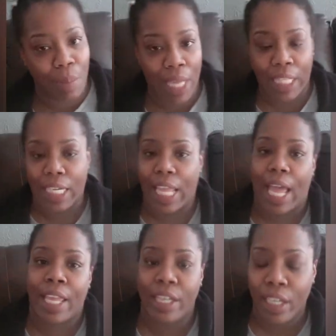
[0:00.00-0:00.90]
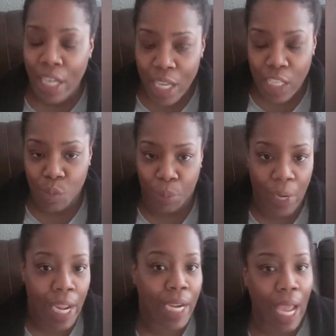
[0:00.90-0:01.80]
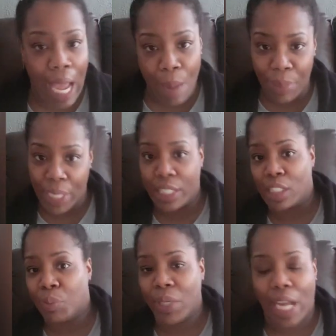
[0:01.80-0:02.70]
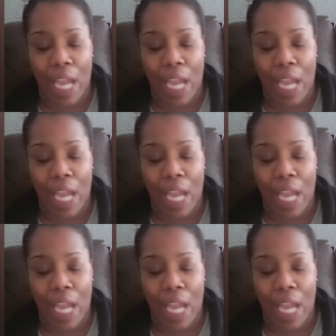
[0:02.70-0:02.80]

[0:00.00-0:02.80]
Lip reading: Melody out here spreading our business, putting